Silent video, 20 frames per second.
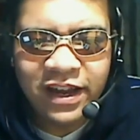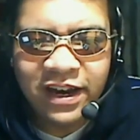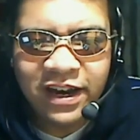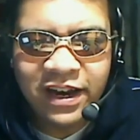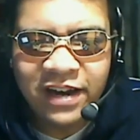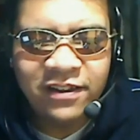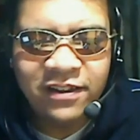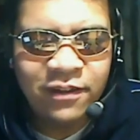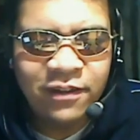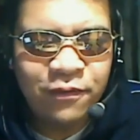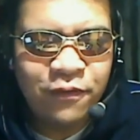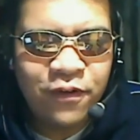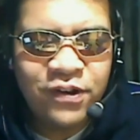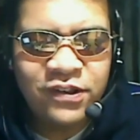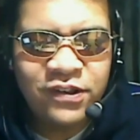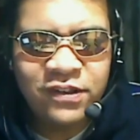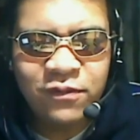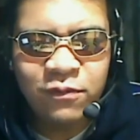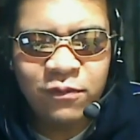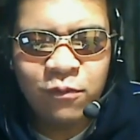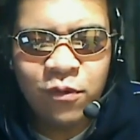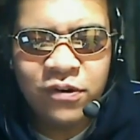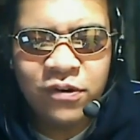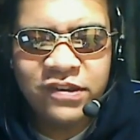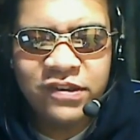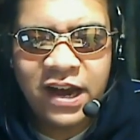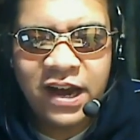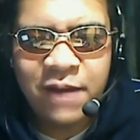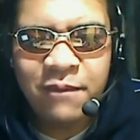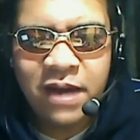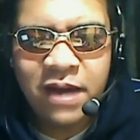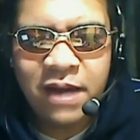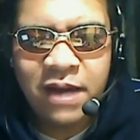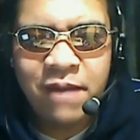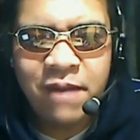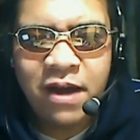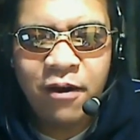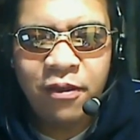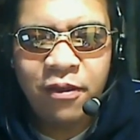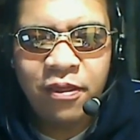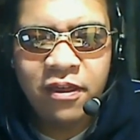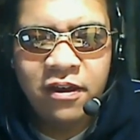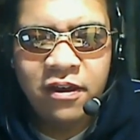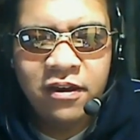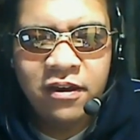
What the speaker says: and the first words out of my mouth